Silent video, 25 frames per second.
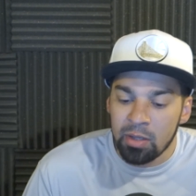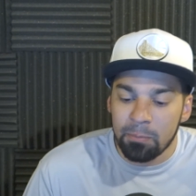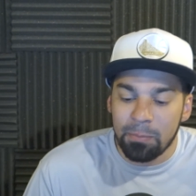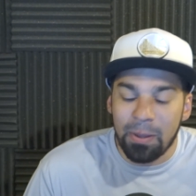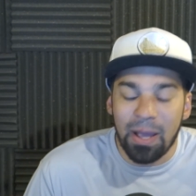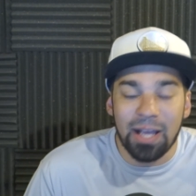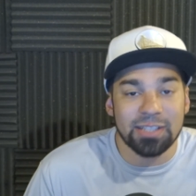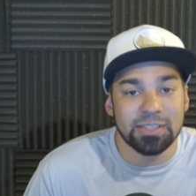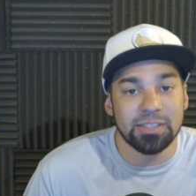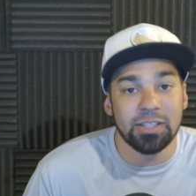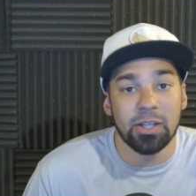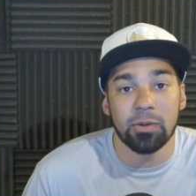
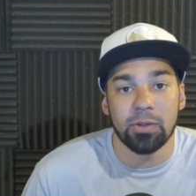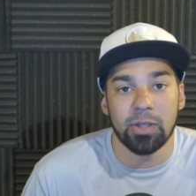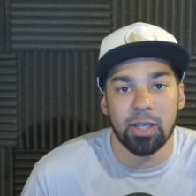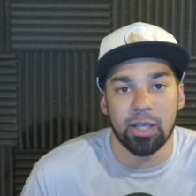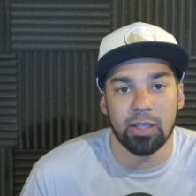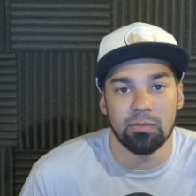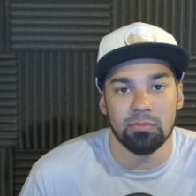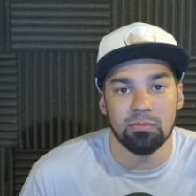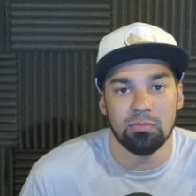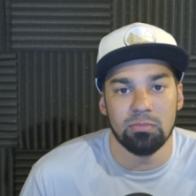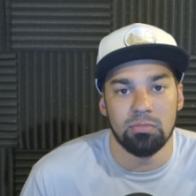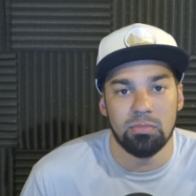
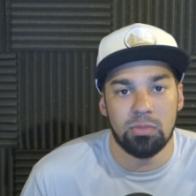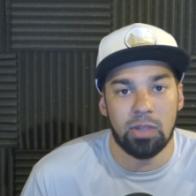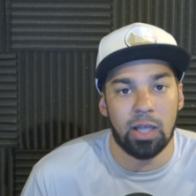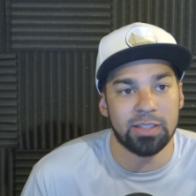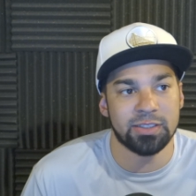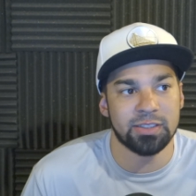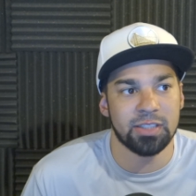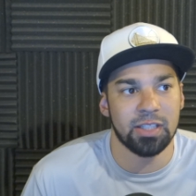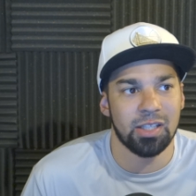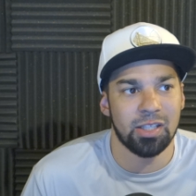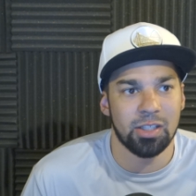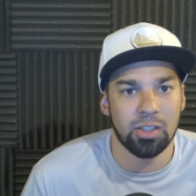Passione,
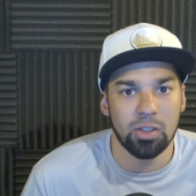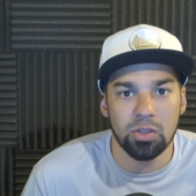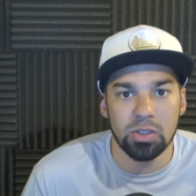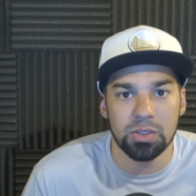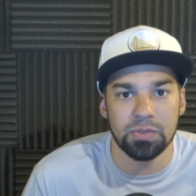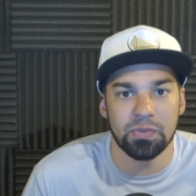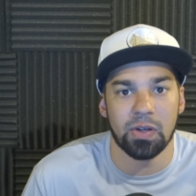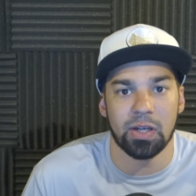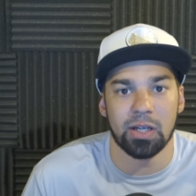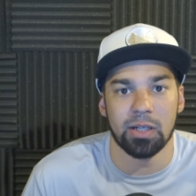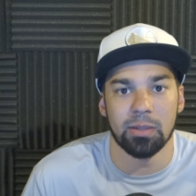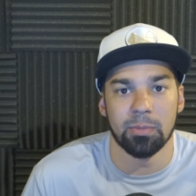that's a huge
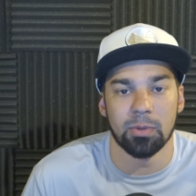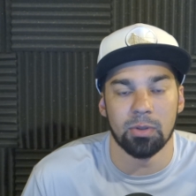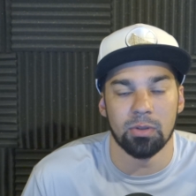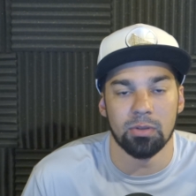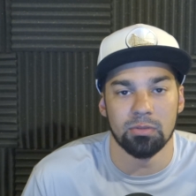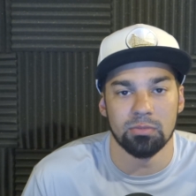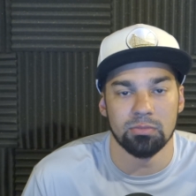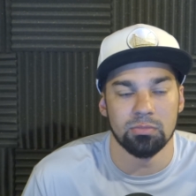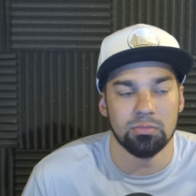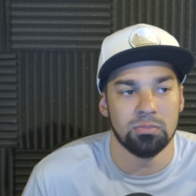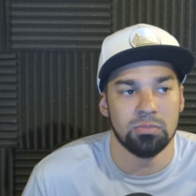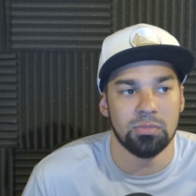variable
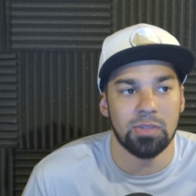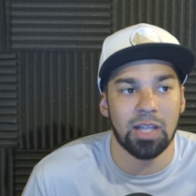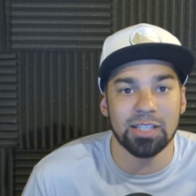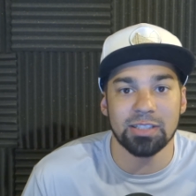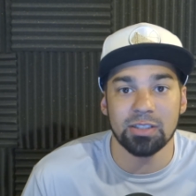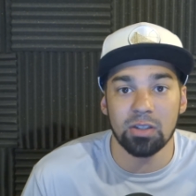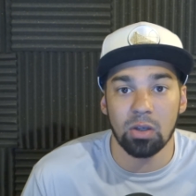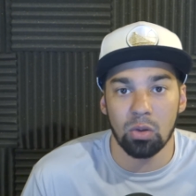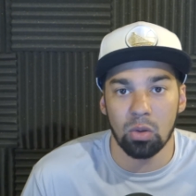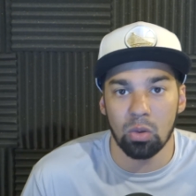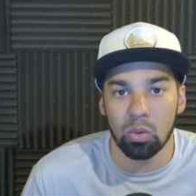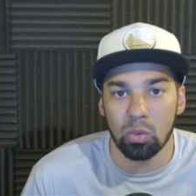that's
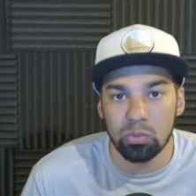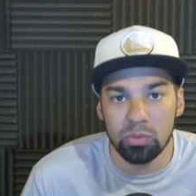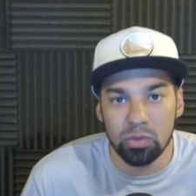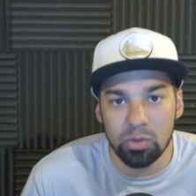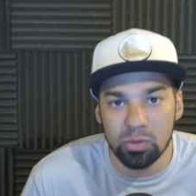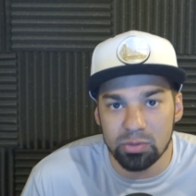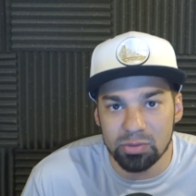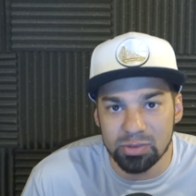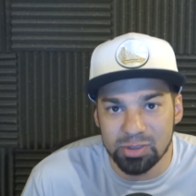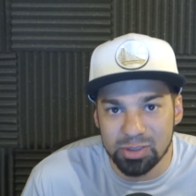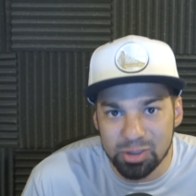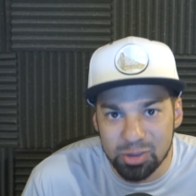a whole
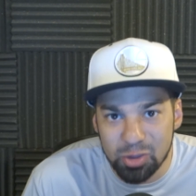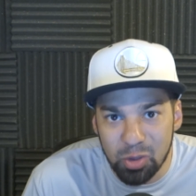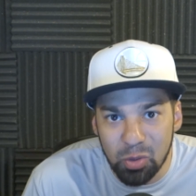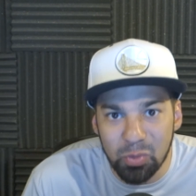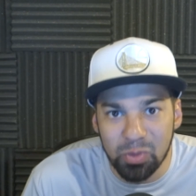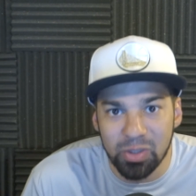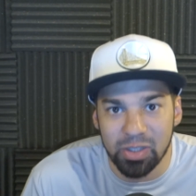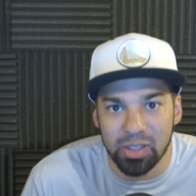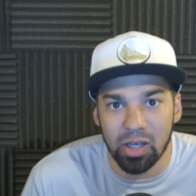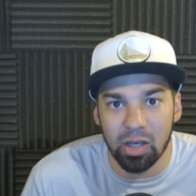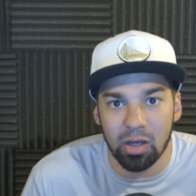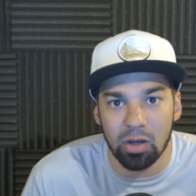new
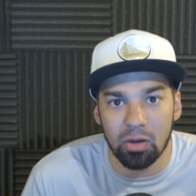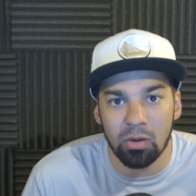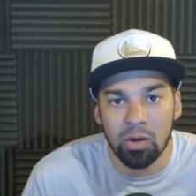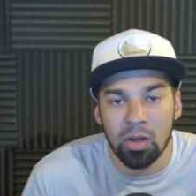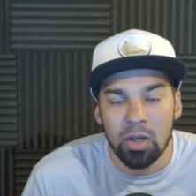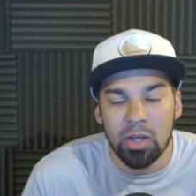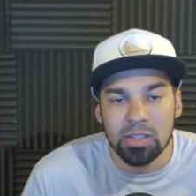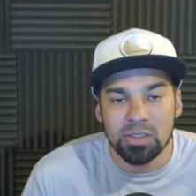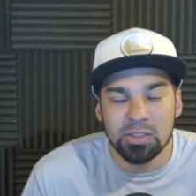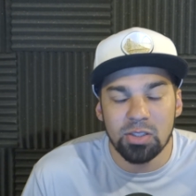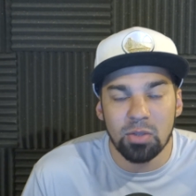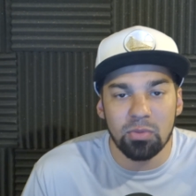studio.
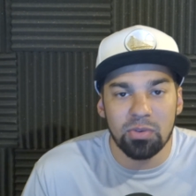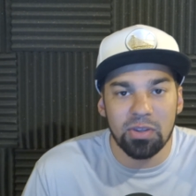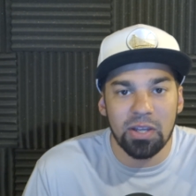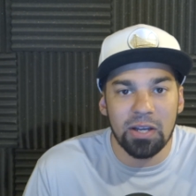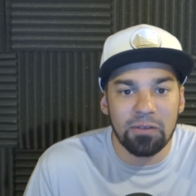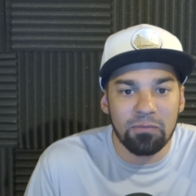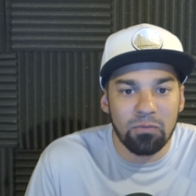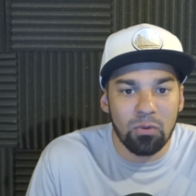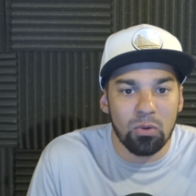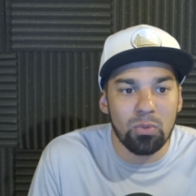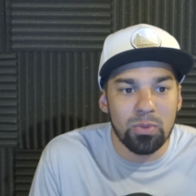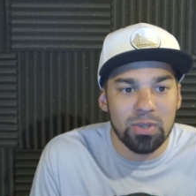So
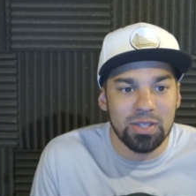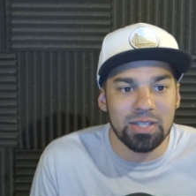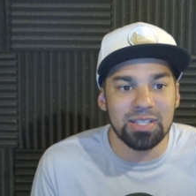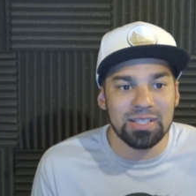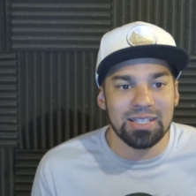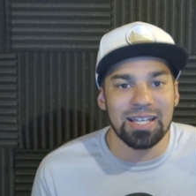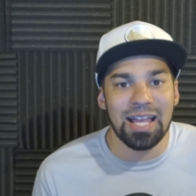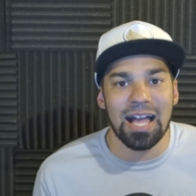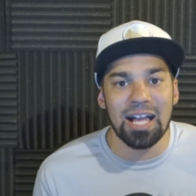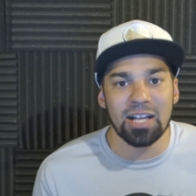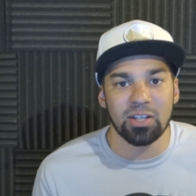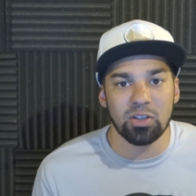therefore, we
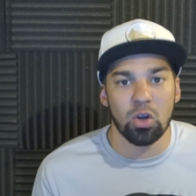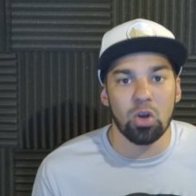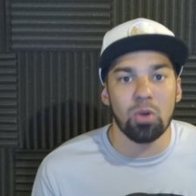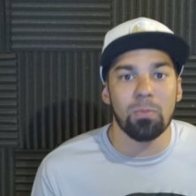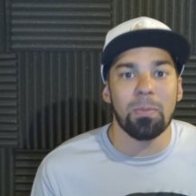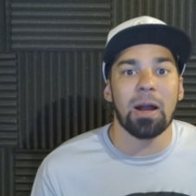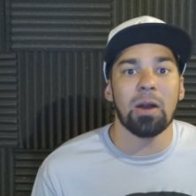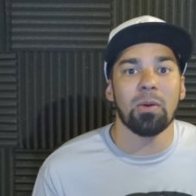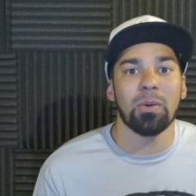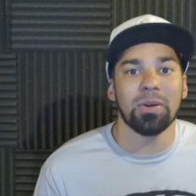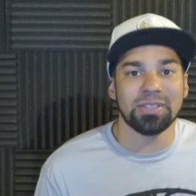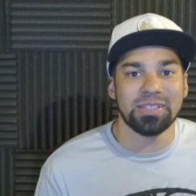cannot go
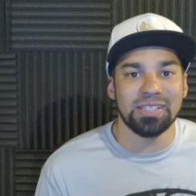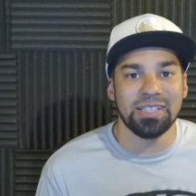by what